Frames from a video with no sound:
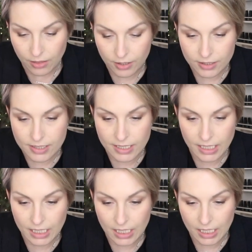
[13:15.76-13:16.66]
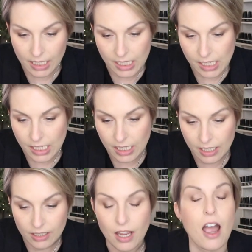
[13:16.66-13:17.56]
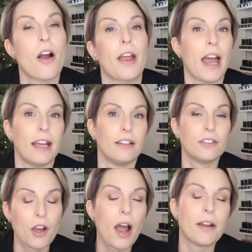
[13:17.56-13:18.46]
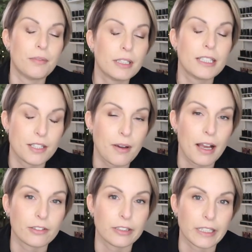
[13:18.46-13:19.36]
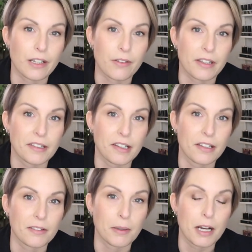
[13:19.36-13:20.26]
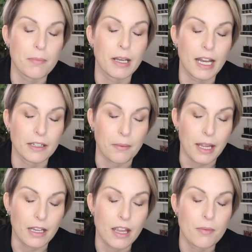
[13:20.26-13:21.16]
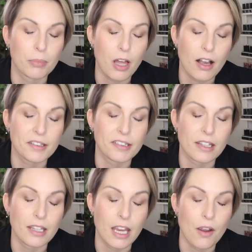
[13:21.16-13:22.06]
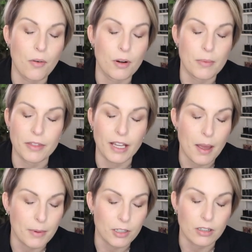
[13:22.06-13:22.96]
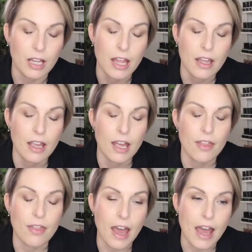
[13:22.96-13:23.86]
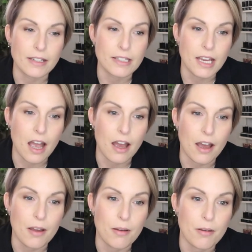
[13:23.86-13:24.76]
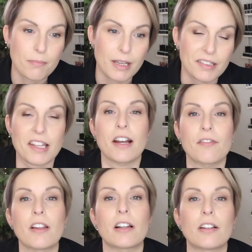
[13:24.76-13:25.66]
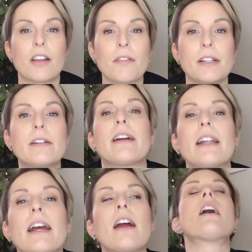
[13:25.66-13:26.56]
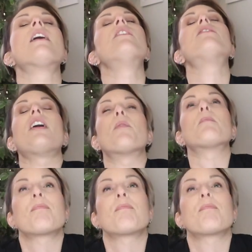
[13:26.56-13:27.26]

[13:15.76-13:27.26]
the D, okay, no, I really do actually know this, I swear. But anyway, it blocks the hormone, the chemical that uh, makes a hair follicle not recreate a hair. So,